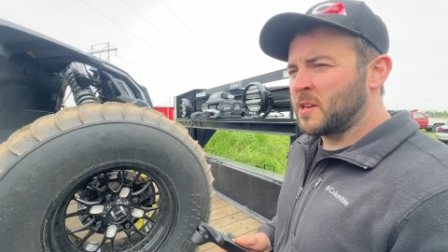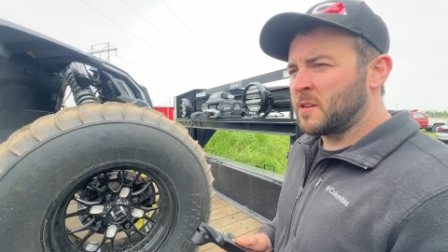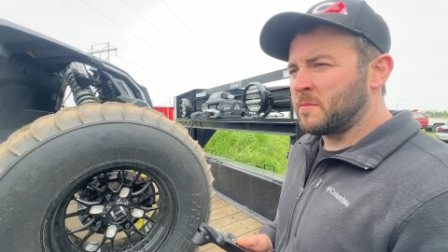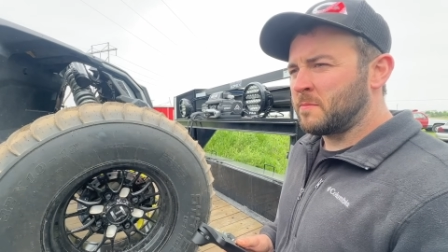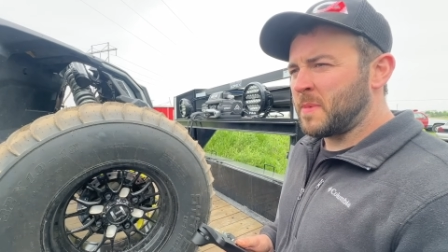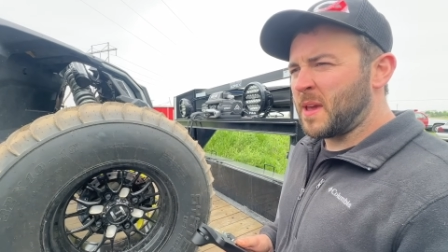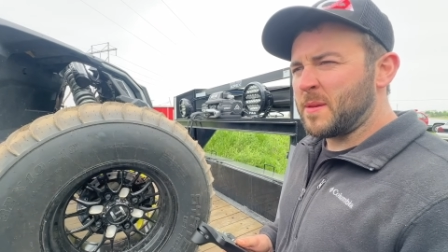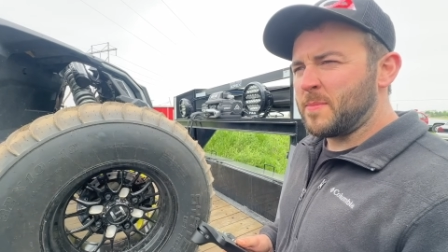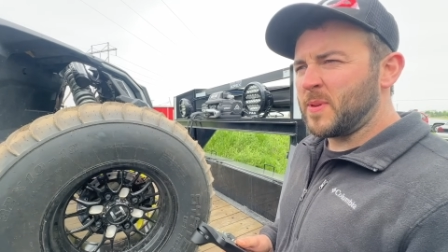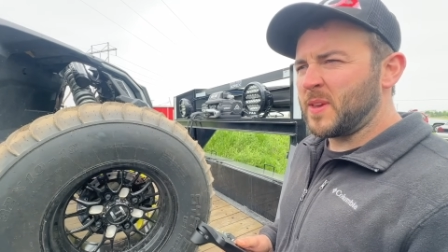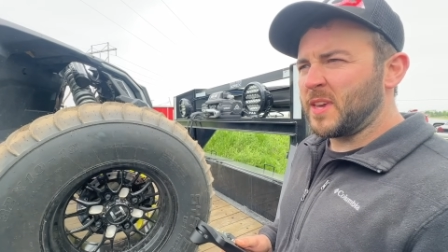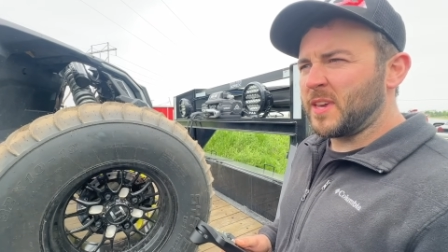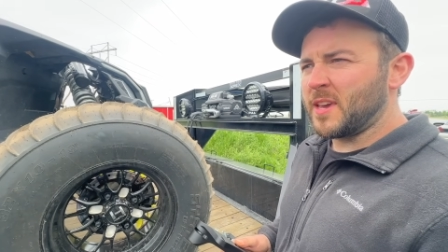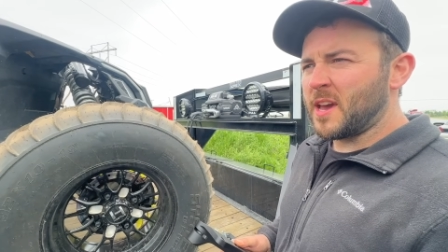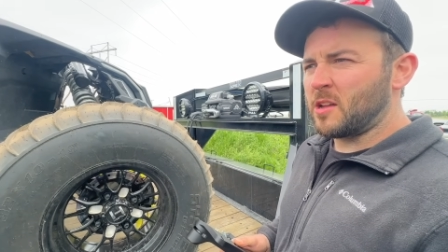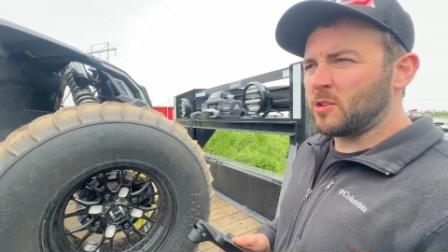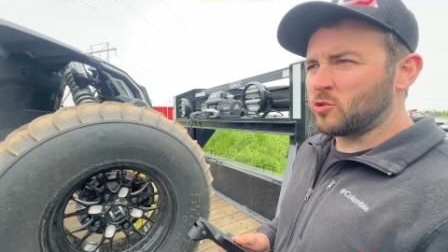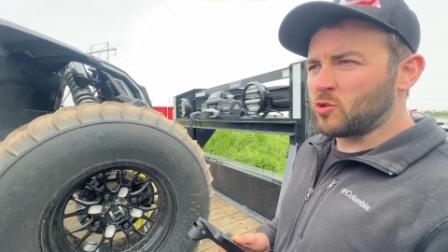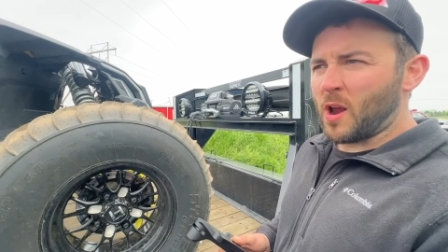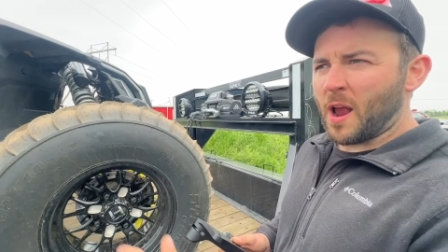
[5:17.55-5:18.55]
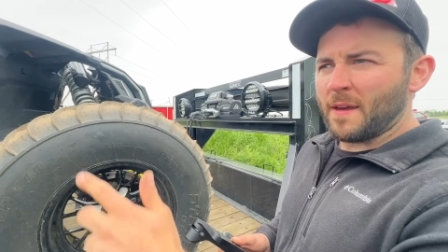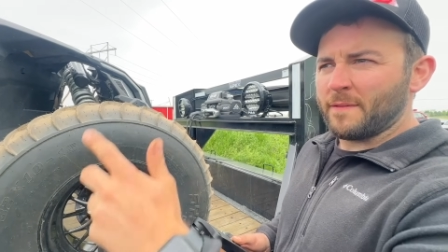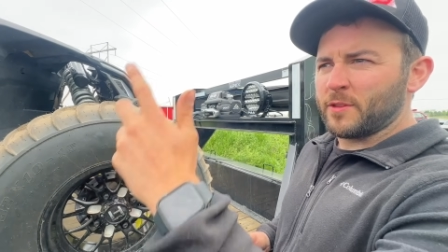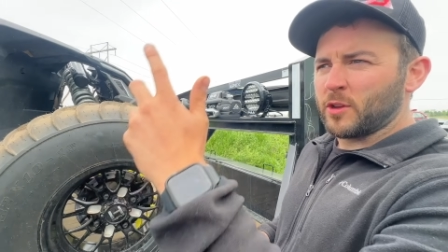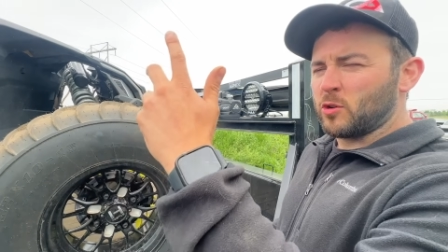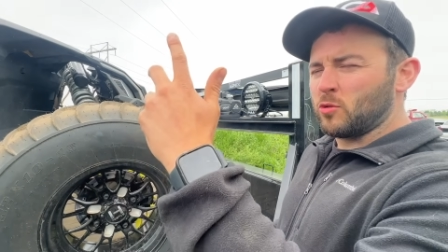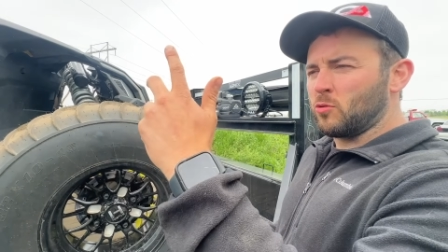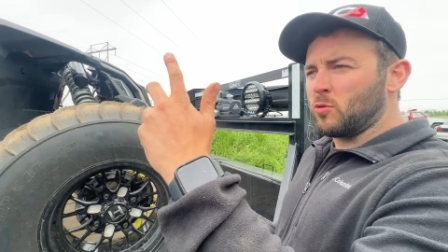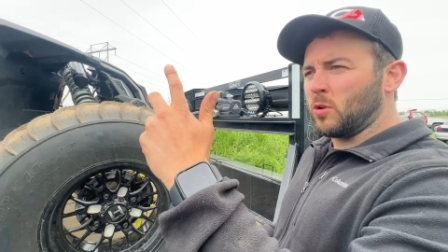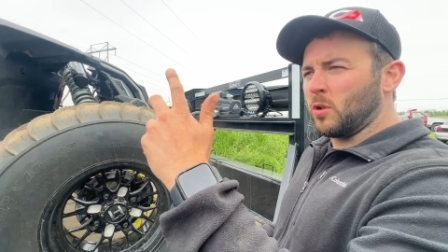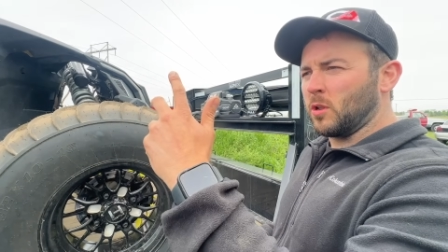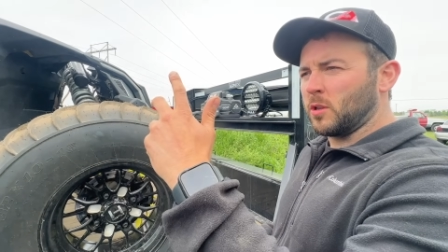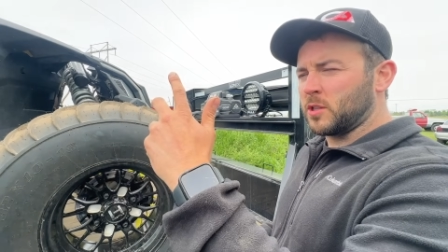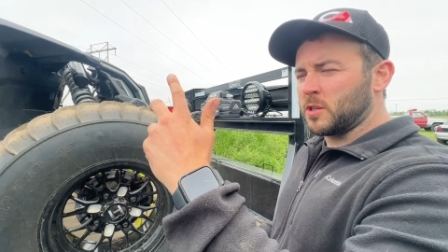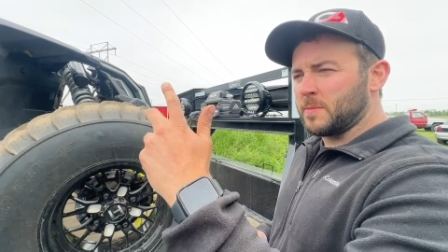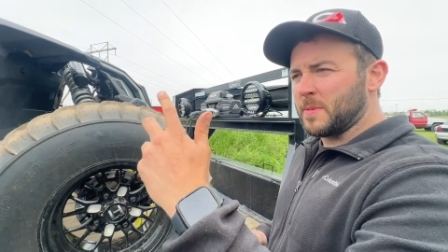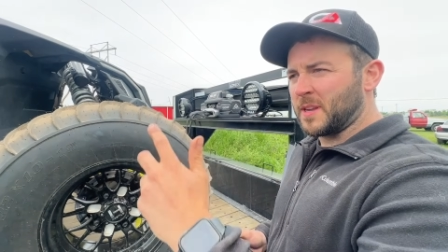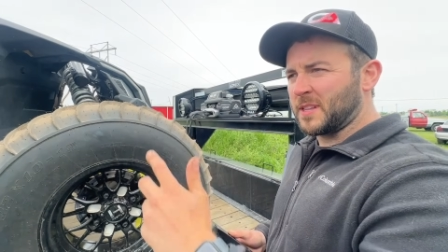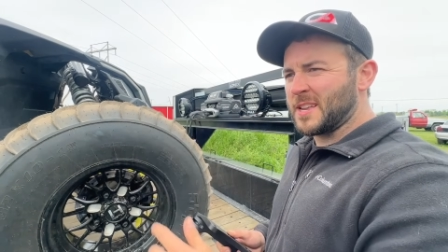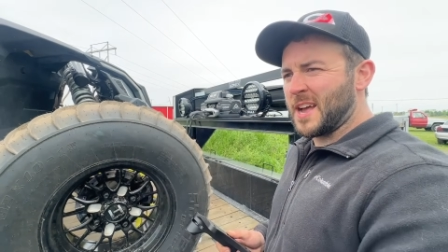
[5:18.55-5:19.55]
Maybe I'll drive the Ghoul to
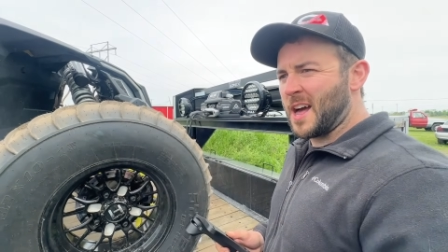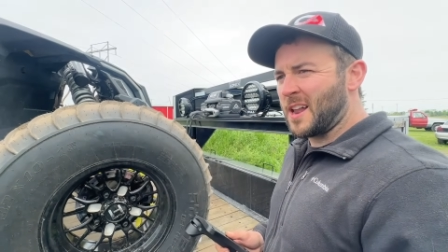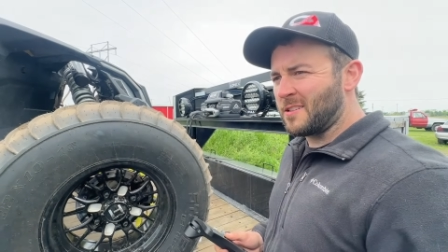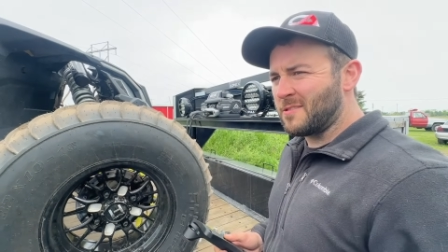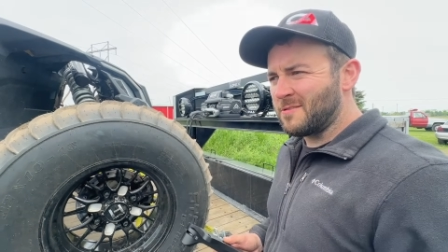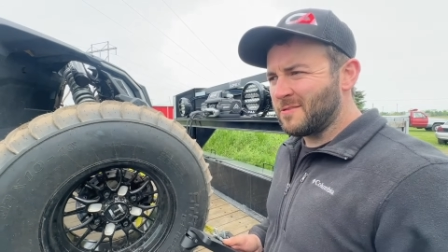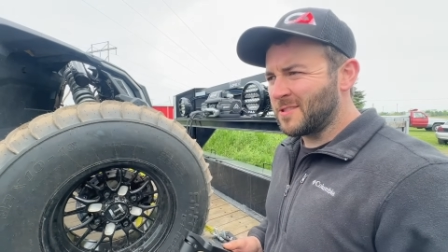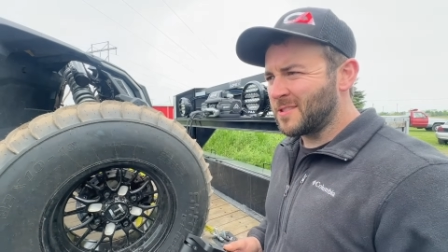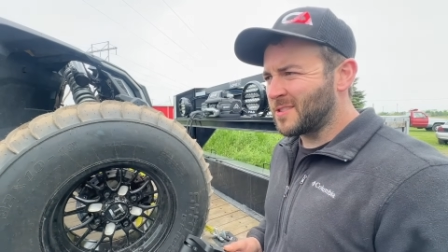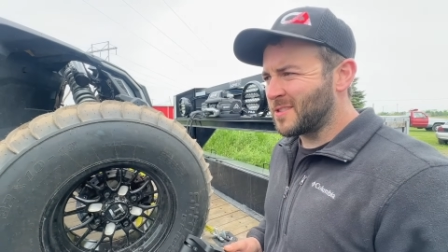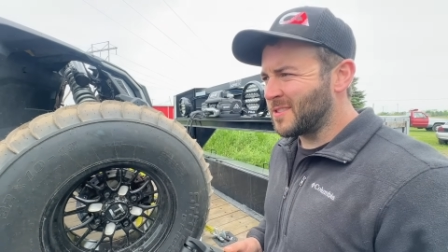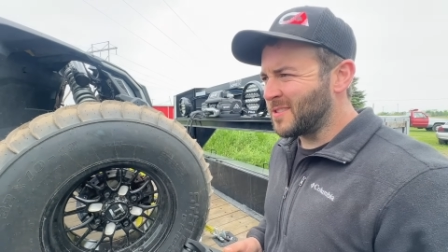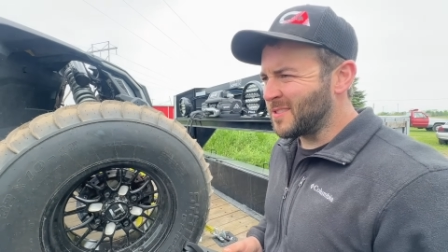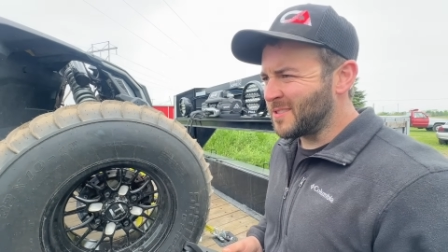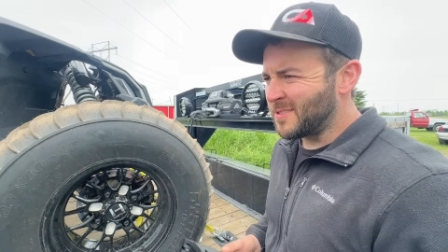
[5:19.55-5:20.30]
McDonald's